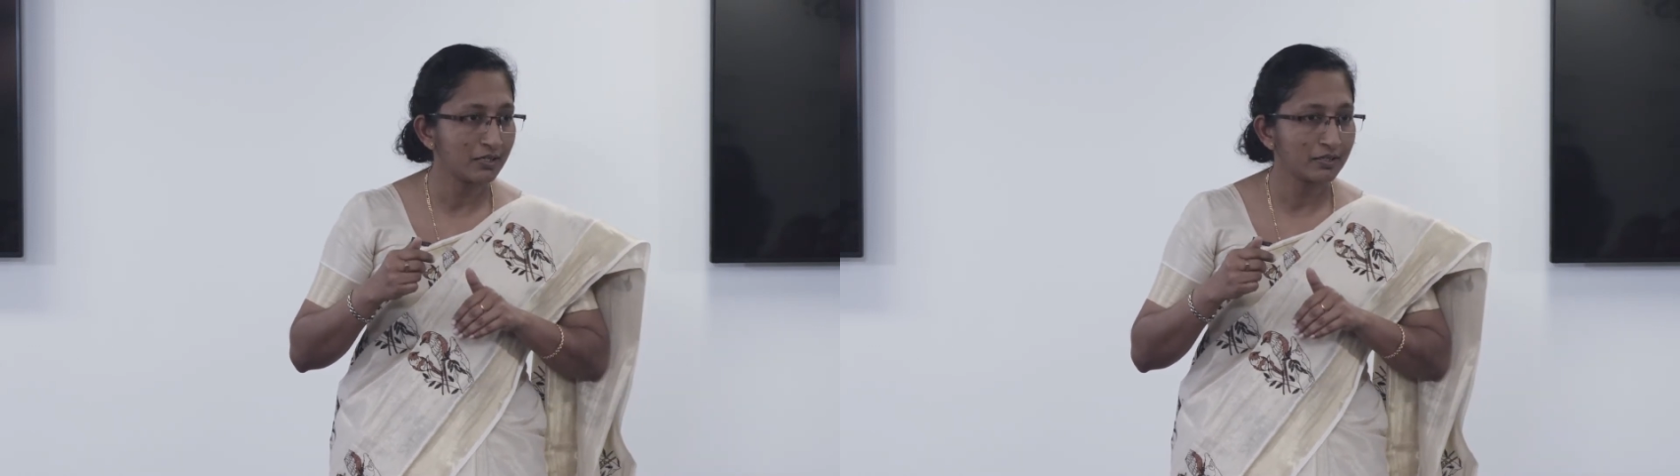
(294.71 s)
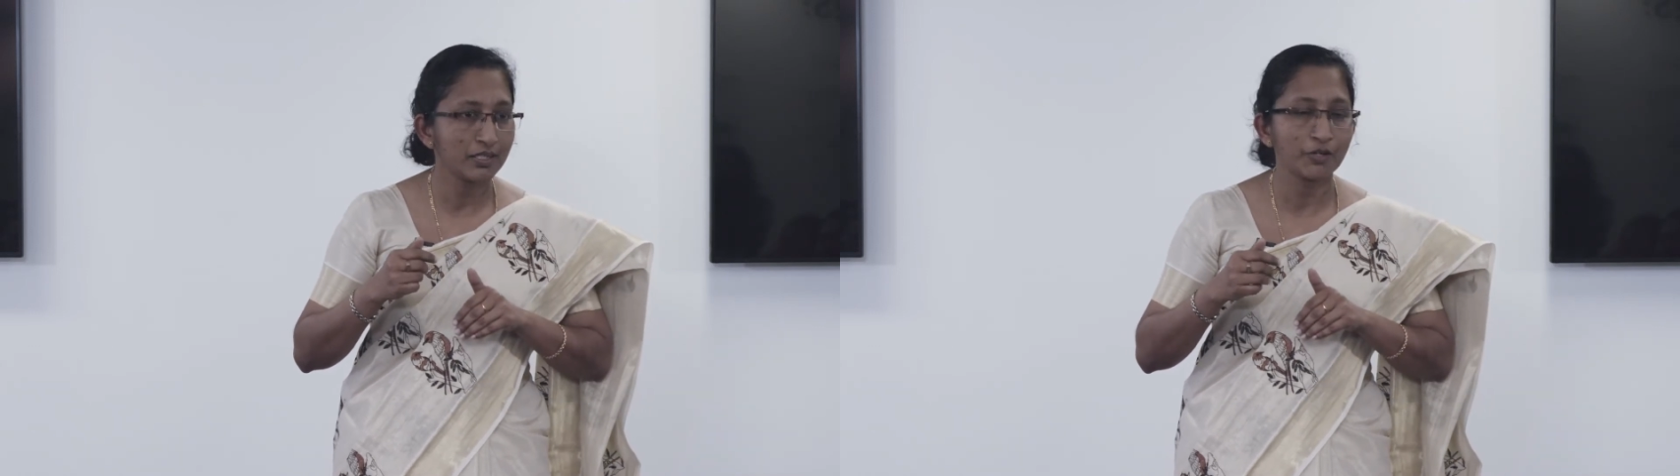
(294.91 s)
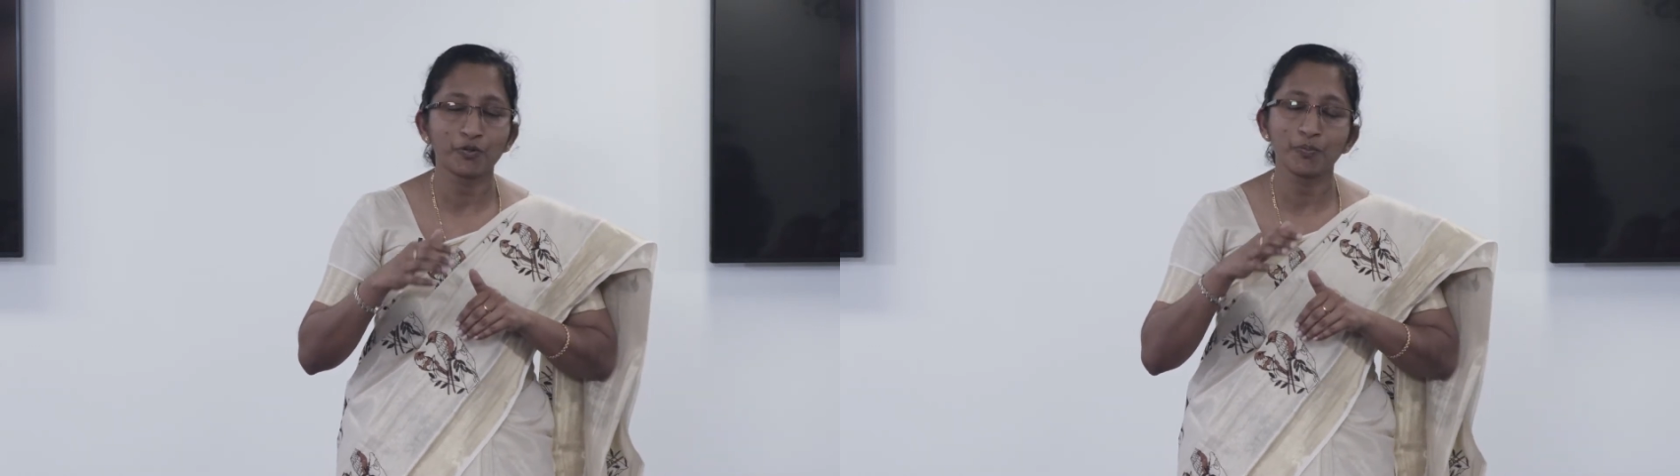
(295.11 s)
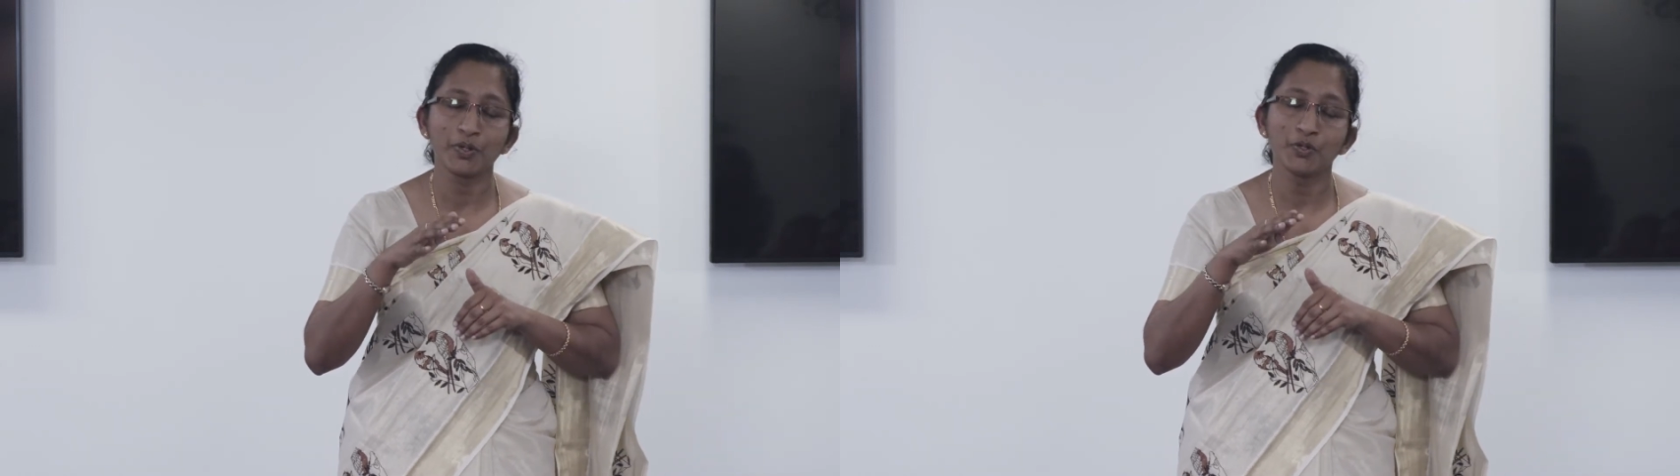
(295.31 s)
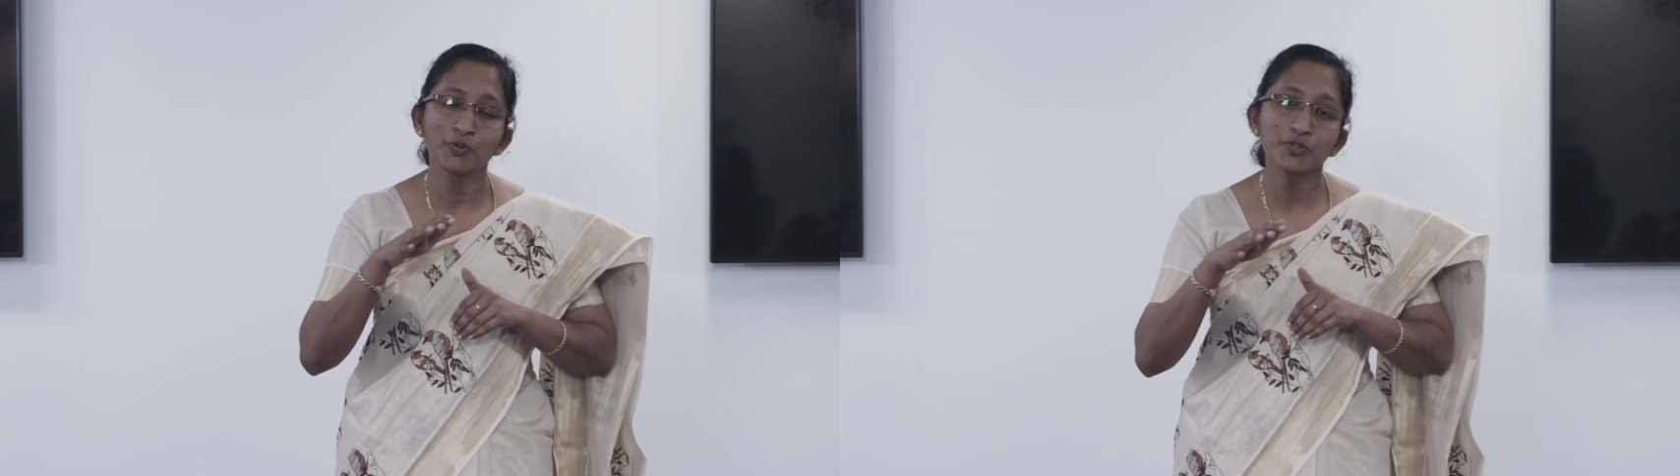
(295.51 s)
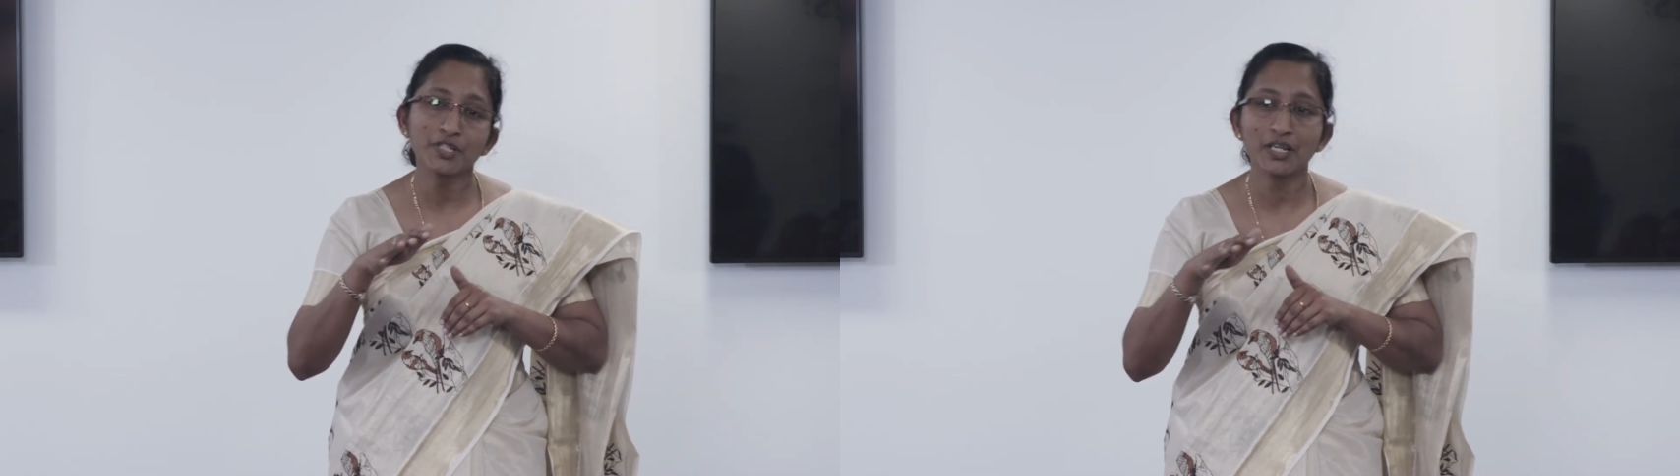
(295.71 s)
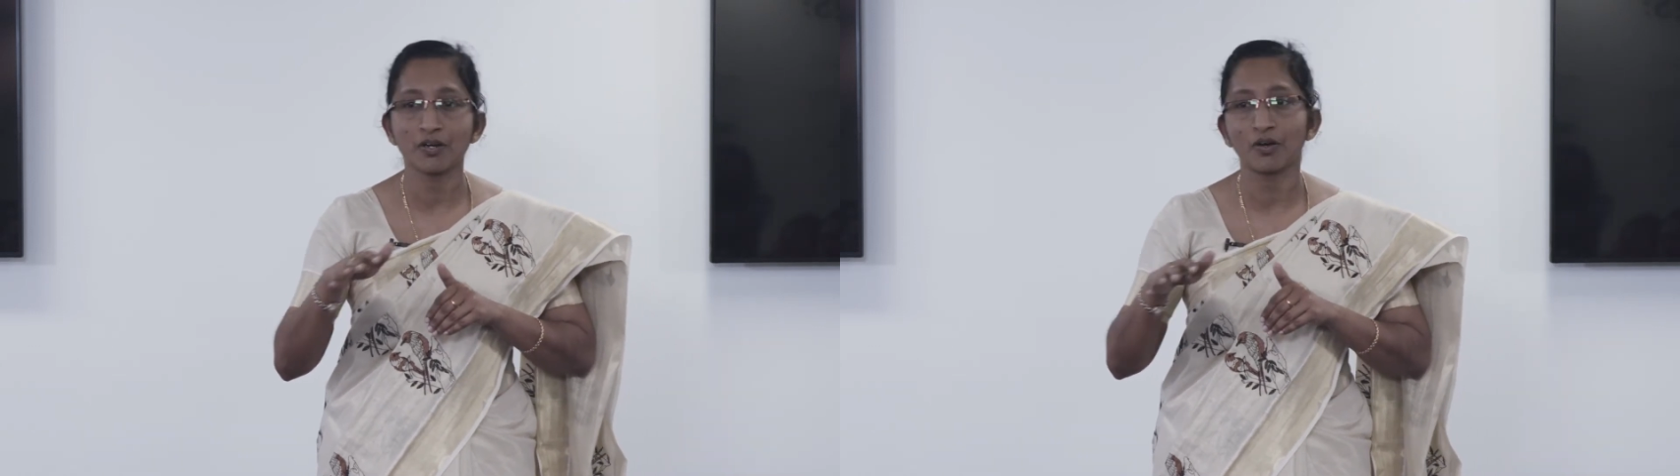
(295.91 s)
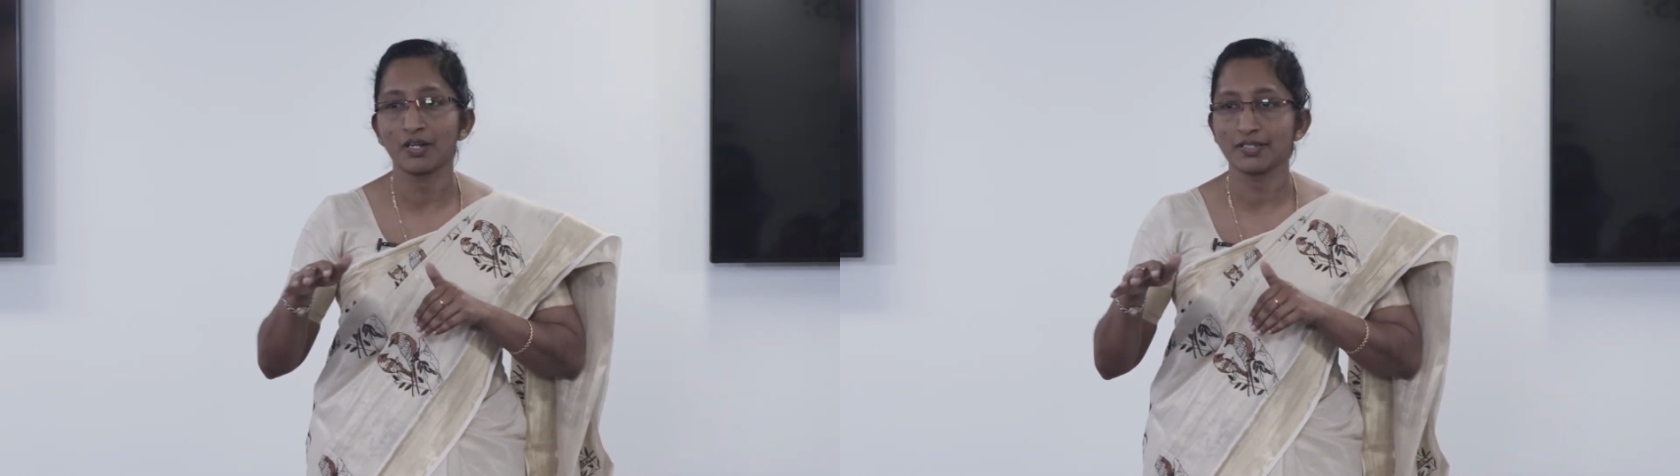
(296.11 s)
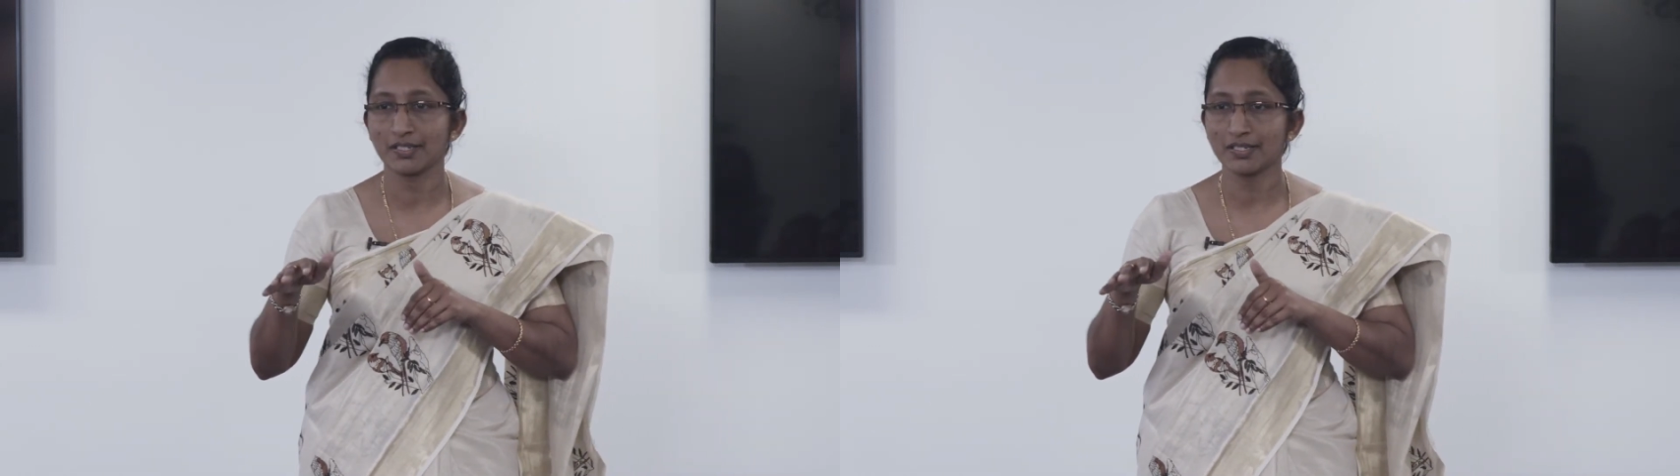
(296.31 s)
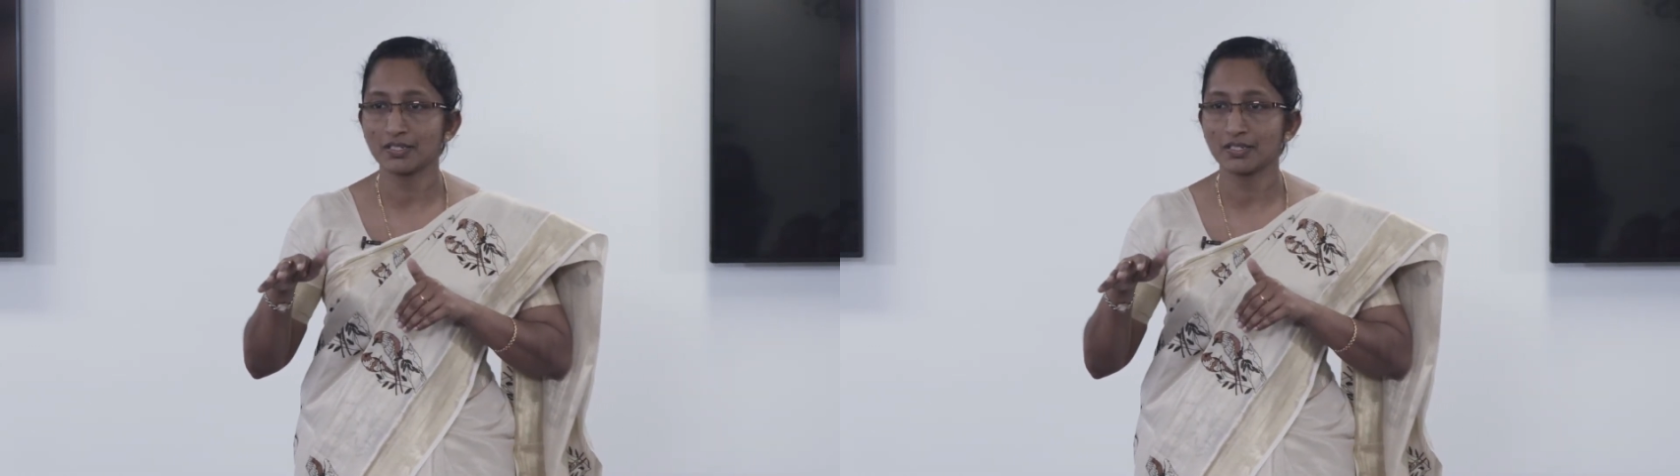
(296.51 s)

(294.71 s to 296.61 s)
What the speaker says: there would be no psychologists,